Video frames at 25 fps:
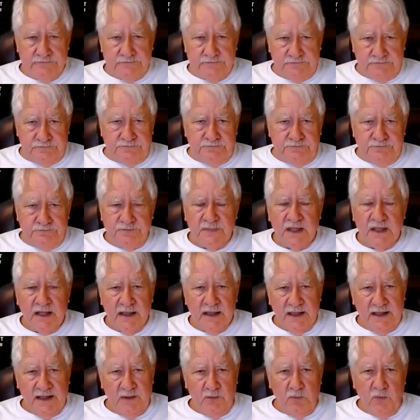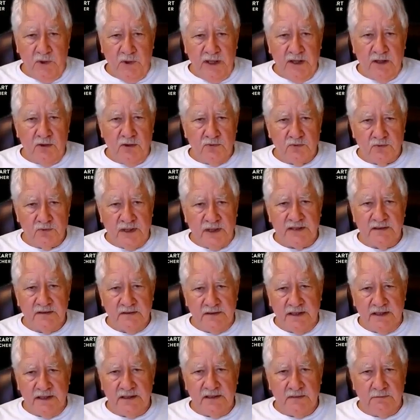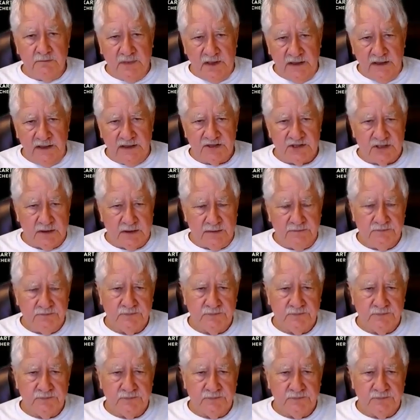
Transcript: a well-regulated militia.